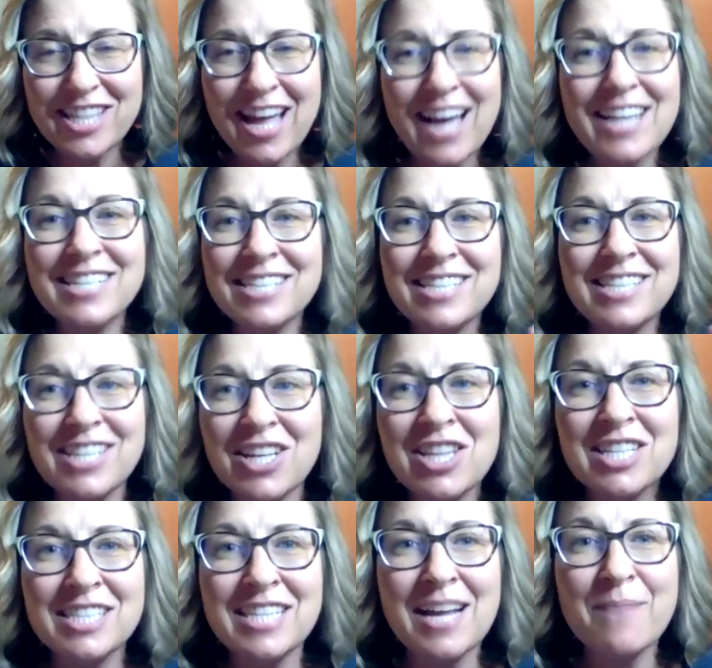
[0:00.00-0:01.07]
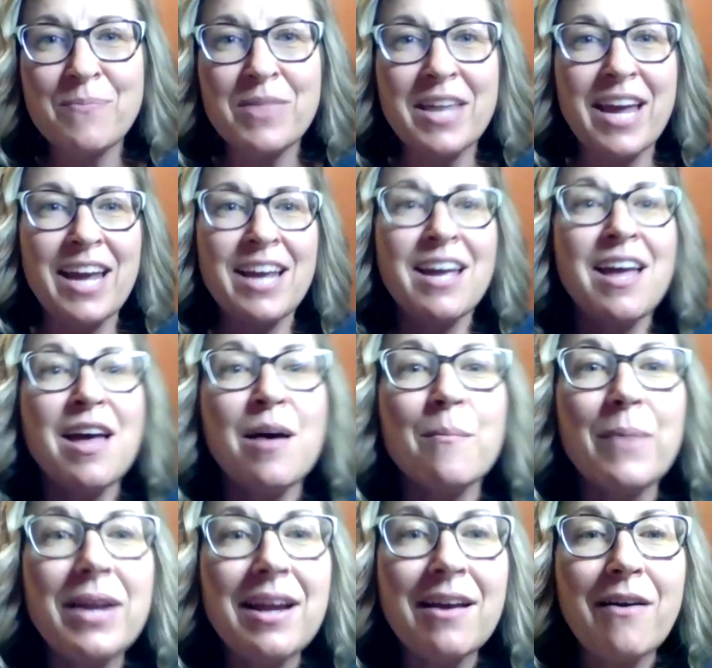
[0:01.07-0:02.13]
That is still the same thing.
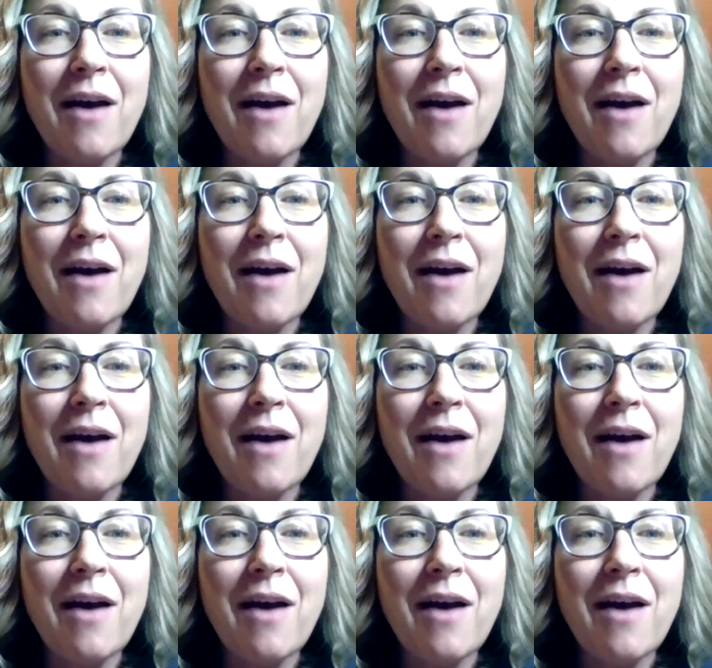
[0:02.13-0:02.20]
But